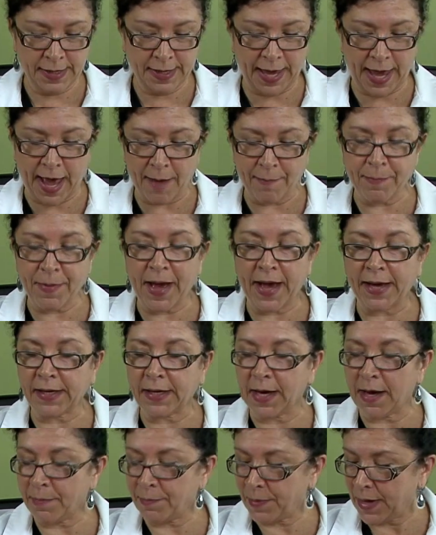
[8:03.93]
cap
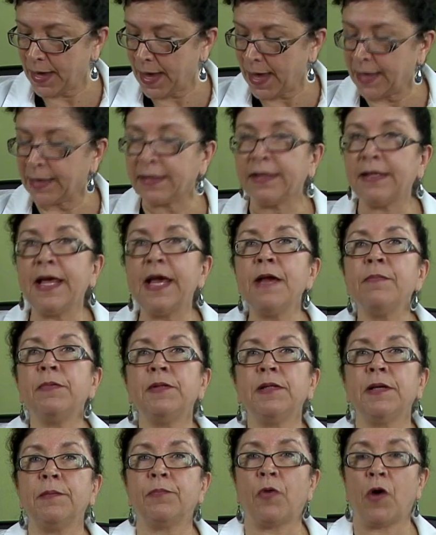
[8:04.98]
back up, and
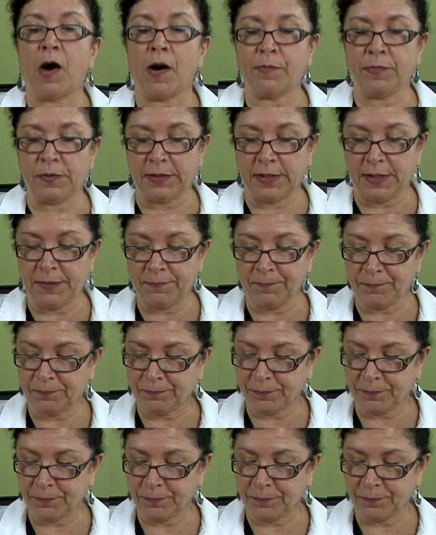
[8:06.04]
label it properly.